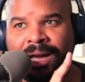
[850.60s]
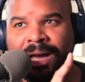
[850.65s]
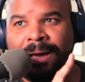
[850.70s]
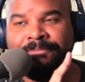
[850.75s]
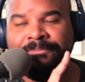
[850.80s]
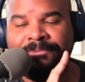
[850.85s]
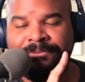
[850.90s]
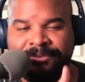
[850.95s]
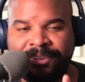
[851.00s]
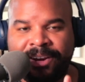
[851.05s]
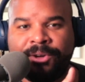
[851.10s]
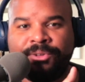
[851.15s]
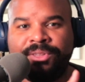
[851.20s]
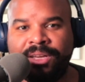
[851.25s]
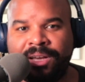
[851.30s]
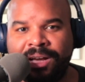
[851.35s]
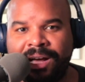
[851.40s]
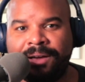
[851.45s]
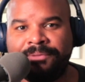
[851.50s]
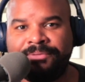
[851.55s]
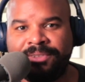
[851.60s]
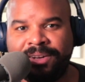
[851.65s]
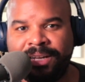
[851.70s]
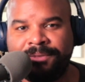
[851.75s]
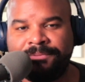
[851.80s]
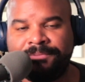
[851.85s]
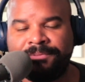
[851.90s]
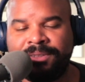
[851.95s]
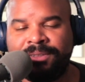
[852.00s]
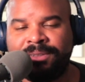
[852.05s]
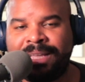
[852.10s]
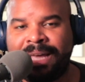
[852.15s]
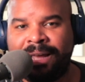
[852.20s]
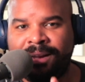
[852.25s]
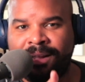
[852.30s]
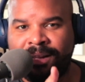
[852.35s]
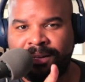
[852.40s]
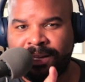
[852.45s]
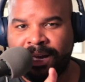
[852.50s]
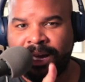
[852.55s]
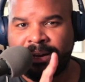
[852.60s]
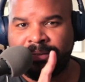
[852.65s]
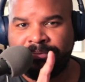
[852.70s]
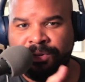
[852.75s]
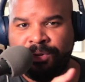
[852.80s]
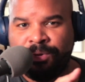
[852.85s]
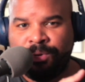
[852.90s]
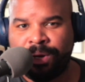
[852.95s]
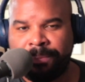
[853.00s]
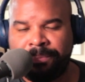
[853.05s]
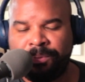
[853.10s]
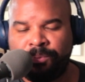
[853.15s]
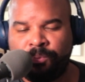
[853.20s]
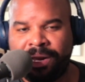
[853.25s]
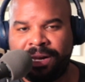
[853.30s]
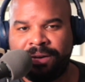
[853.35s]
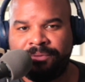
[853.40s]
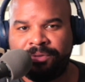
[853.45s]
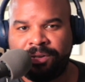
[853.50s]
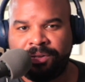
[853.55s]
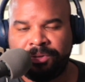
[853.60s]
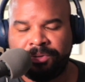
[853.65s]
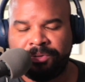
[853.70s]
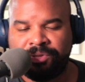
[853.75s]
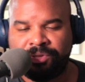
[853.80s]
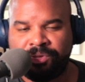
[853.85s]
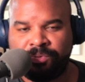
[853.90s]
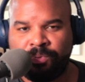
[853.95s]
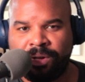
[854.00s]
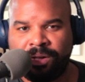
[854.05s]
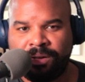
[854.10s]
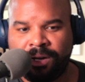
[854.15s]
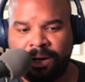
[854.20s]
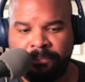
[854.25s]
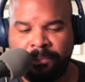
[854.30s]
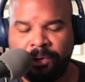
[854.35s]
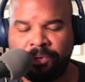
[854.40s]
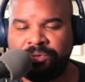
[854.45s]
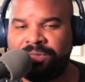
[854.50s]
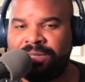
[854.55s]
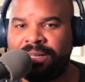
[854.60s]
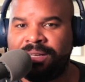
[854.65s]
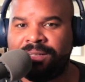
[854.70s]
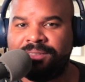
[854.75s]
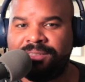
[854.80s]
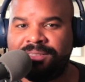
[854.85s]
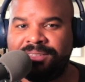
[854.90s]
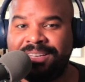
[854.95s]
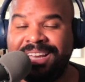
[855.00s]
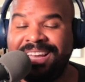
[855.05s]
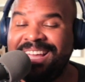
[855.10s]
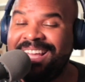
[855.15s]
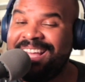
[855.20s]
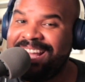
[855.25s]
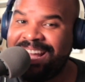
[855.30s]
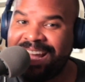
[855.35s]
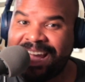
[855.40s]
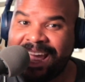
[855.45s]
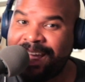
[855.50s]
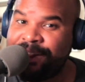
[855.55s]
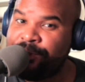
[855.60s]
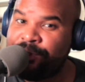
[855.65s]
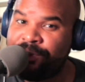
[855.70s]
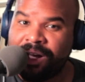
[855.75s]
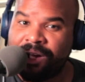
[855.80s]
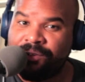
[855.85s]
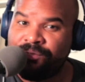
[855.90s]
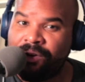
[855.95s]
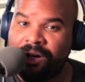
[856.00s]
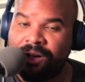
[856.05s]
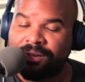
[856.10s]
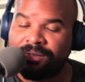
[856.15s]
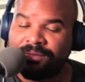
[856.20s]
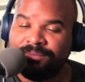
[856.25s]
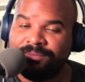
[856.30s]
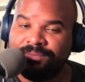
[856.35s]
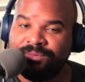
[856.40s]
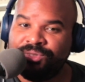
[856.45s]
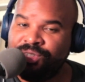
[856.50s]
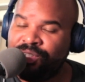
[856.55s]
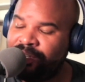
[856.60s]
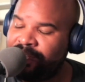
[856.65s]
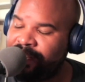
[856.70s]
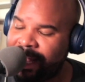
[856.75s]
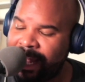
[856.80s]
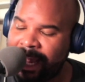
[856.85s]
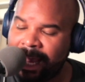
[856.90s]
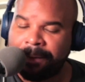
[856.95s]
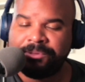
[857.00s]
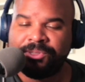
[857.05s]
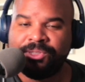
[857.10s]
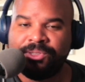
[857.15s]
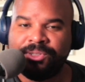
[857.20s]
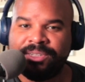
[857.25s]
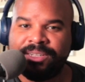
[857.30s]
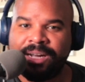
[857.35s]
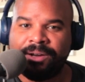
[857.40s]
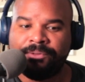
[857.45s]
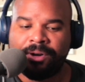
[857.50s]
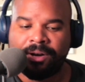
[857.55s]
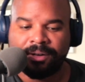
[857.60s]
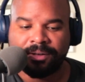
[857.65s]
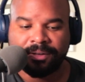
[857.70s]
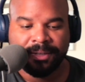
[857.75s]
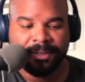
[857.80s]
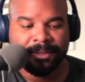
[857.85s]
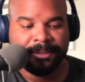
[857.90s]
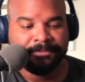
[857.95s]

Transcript: I'm fairly confident that a lot of you have been waiting for clearance as well on most things. And you're not wrong. You're absolutely not wrong.